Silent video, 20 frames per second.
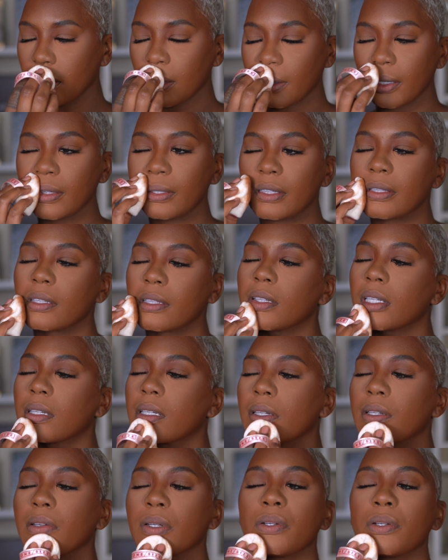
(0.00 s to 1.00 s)
Just
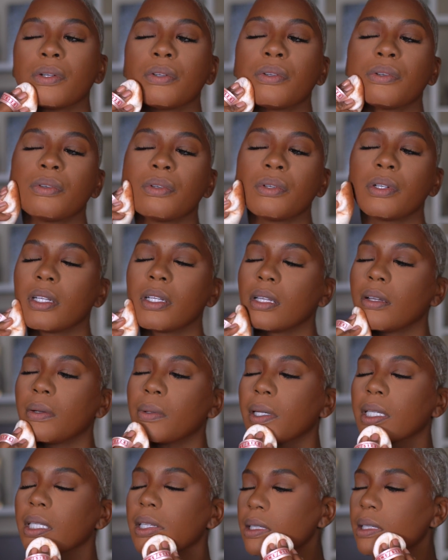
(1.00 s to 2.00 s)
really
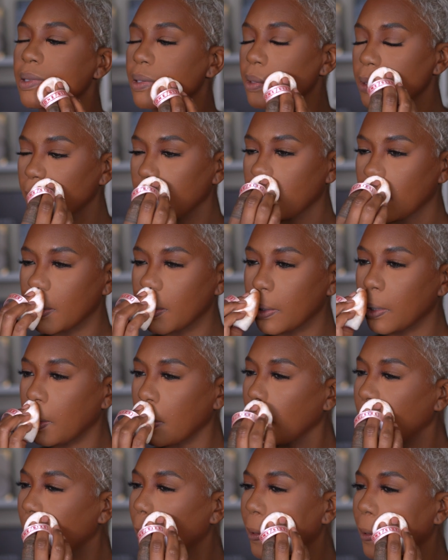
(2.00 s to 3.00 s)
work this into my
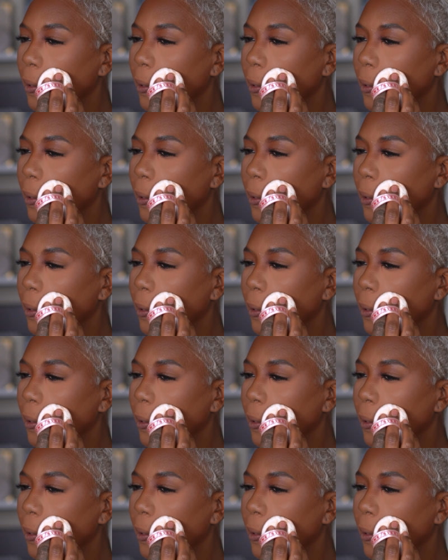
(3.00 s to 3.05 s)
skin.